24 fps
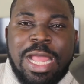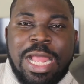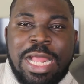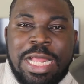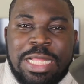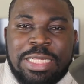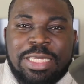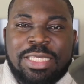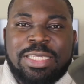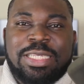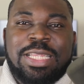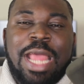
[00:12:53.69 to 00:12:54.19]

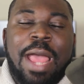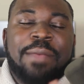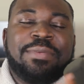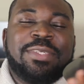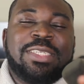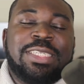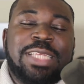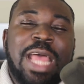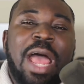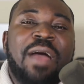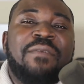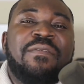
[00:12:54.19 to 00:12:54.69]
Step
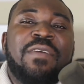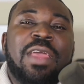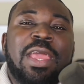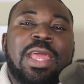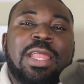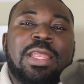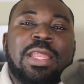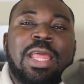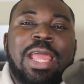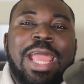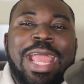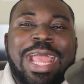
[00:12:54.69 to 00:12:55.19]

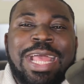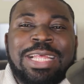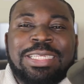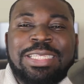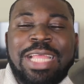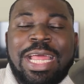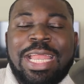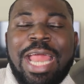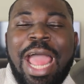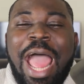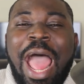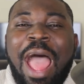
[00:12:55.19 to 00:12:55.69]
7 is
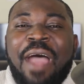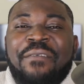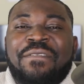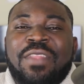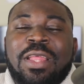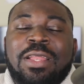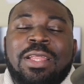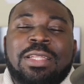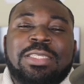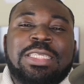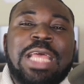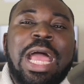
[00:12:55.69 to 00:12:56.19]
that after
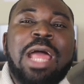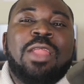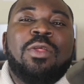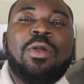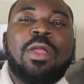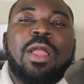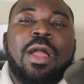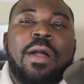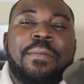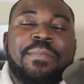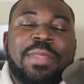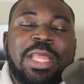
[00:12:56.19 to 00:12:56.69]
the title
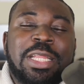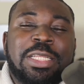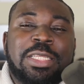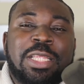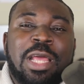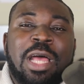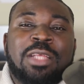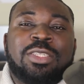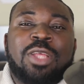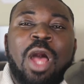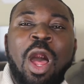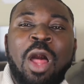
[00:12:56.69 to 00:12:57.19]
company
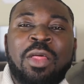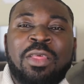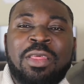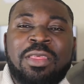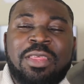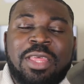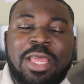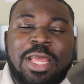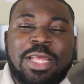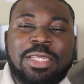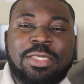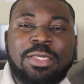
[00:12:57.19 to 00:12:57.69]
does all of
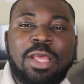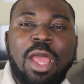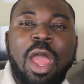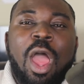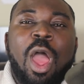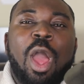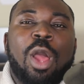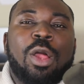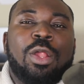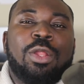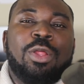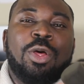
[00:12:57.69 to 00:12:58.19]
this,
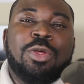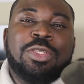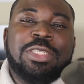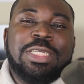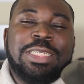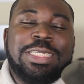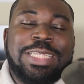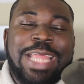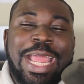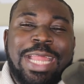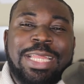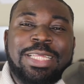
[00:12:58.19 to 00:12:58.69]

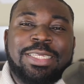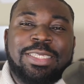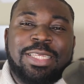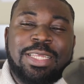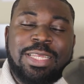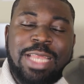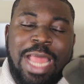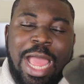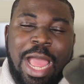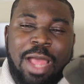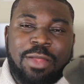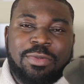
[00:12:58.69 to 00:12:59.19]
closing date is
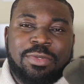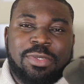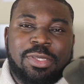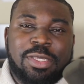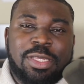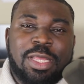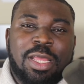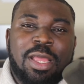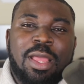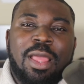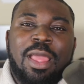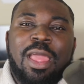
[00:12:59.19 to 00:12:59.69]

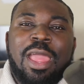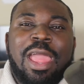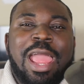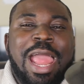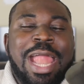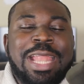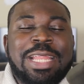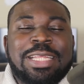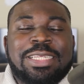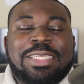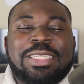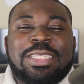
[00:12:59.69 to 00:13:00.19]
announced,
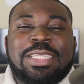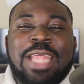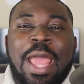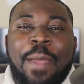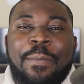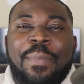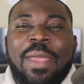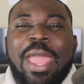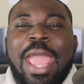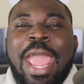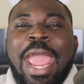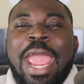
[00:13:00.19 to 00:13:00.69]
and in
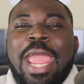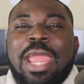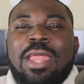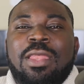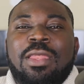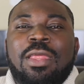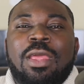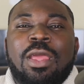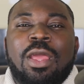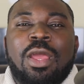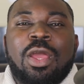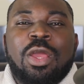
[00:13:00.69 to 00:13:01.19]
step
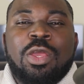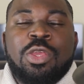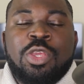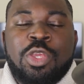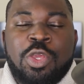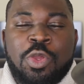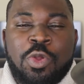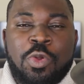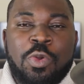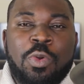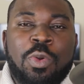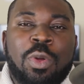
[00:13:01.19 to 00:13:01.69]
8,
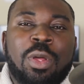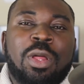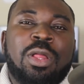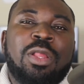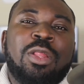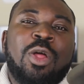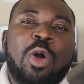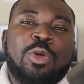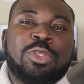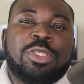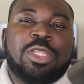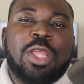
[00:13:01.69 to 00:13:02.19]
you
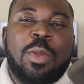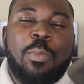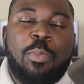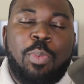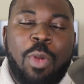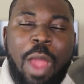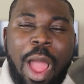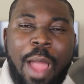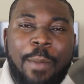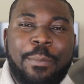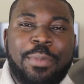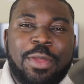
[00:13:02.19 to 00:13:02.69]
close the
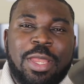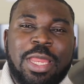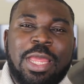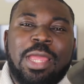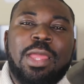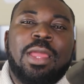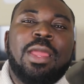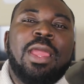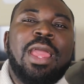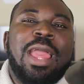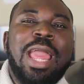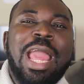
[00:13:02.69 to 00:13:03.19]

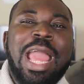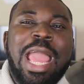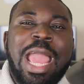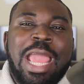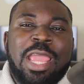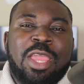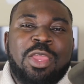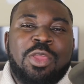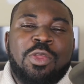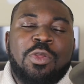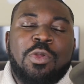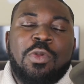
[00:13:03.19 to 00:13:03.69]
property
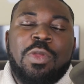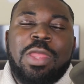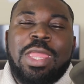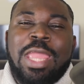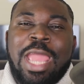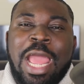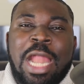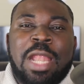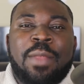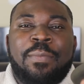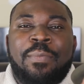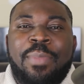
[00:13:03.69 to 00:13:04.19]
and you
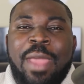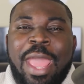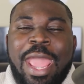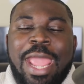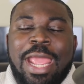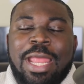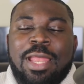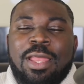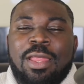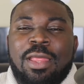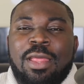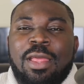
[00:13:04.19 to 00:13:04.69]
get
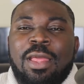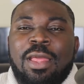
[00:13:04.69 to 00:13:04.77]
paid.